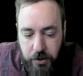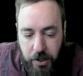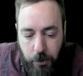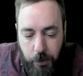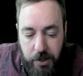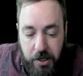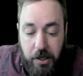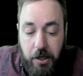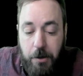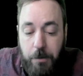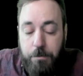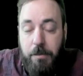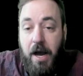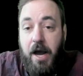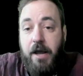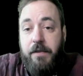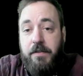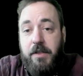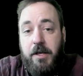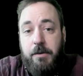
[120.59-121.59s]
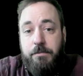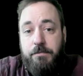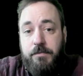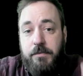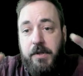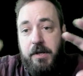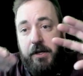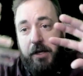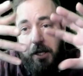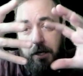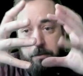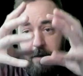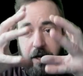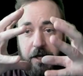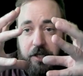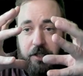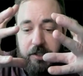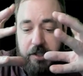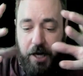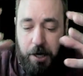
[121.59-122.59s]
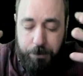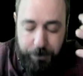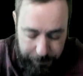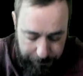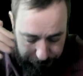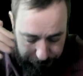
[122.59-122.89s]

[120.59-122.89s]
that we can combine them and make a shape.